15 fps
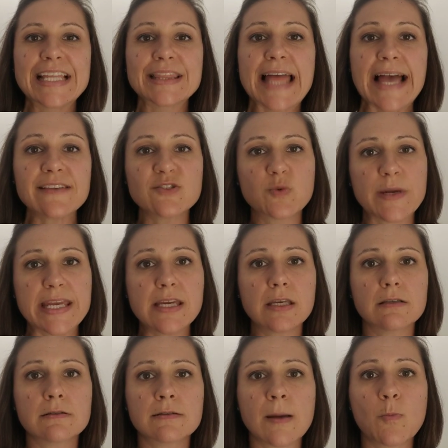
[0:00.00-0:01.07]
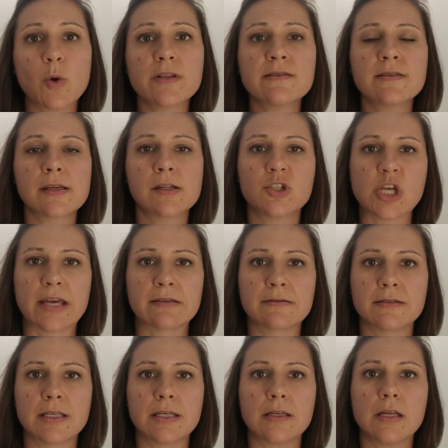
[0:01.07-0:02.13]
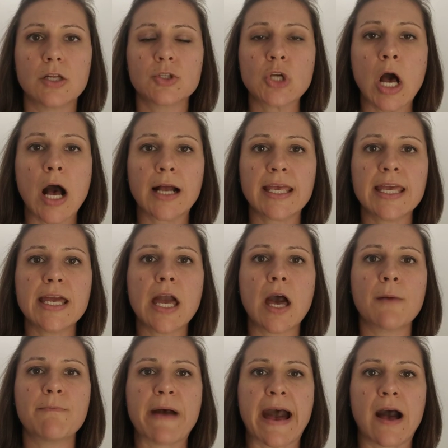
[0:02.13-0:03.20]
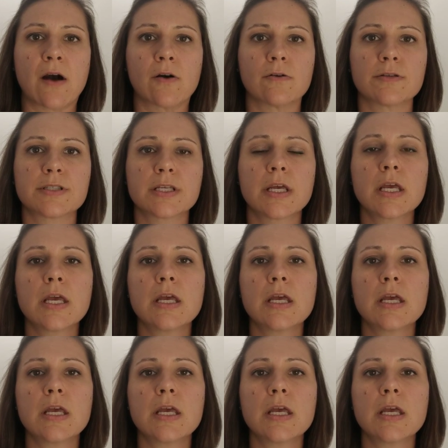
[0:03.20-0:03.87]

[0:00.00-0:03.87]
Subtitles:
Last week, someone suggested talking about